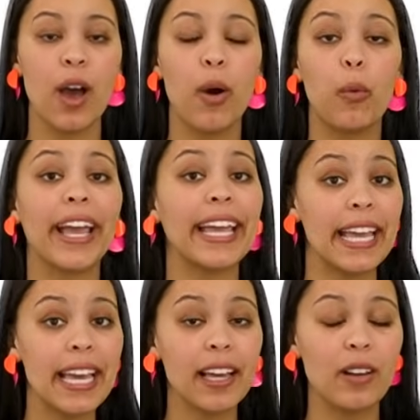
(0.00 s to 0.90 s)
where
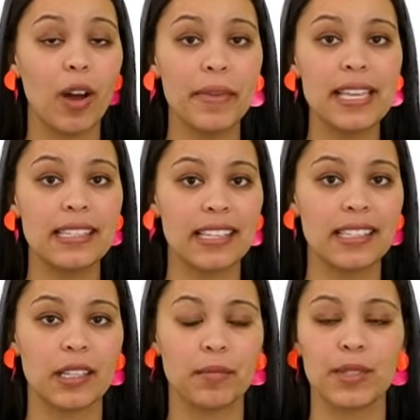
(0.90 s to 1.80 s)
economic
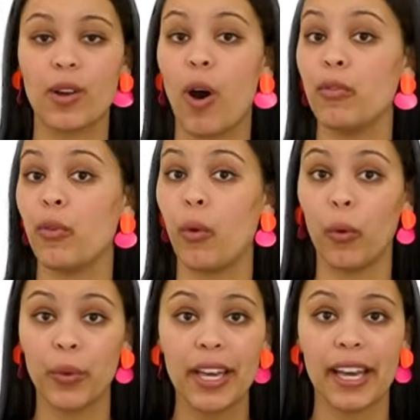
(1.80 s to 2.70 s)
systems of
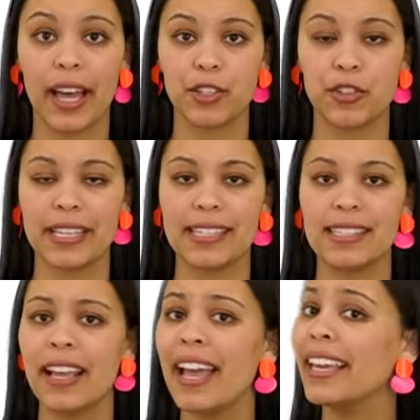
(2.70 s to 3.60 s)
all the countries